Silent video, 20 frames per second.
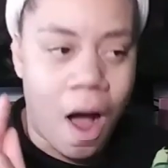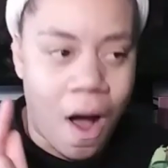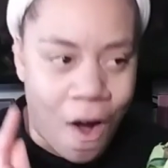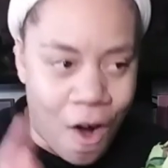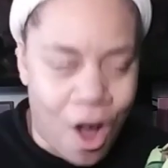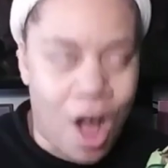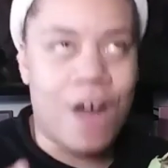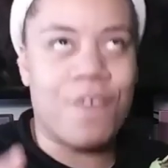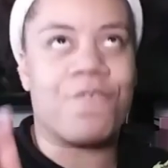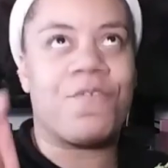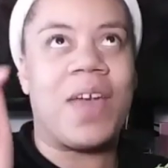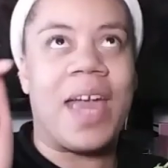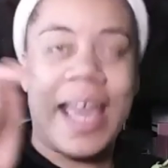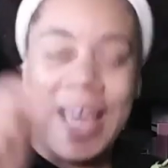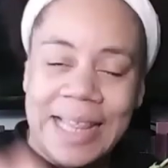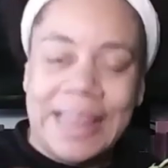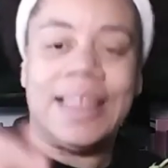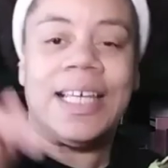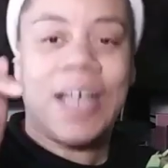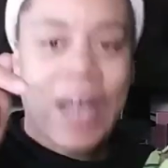off
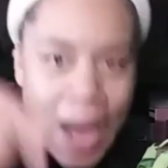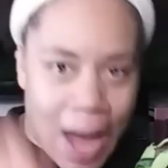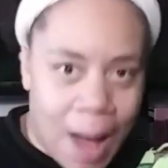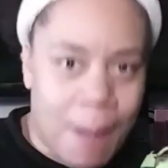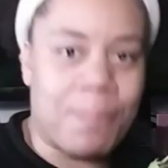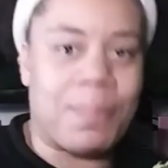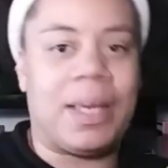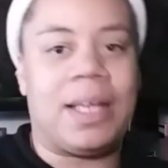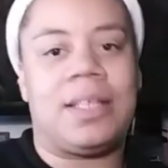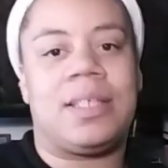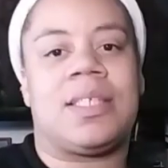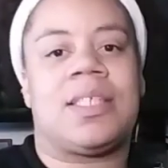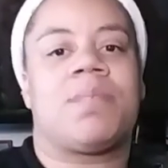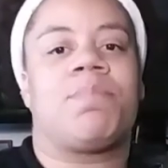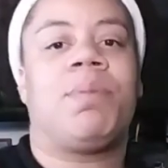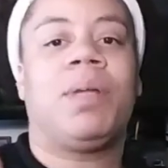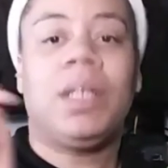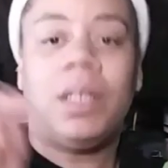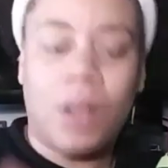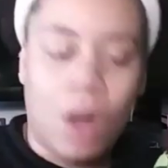in the comments
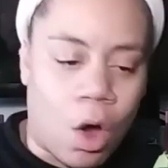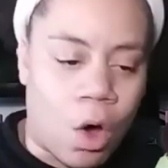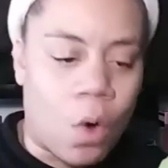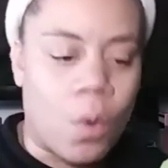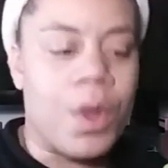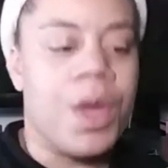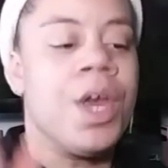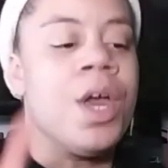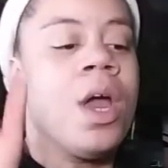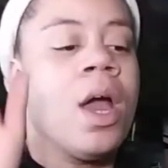below,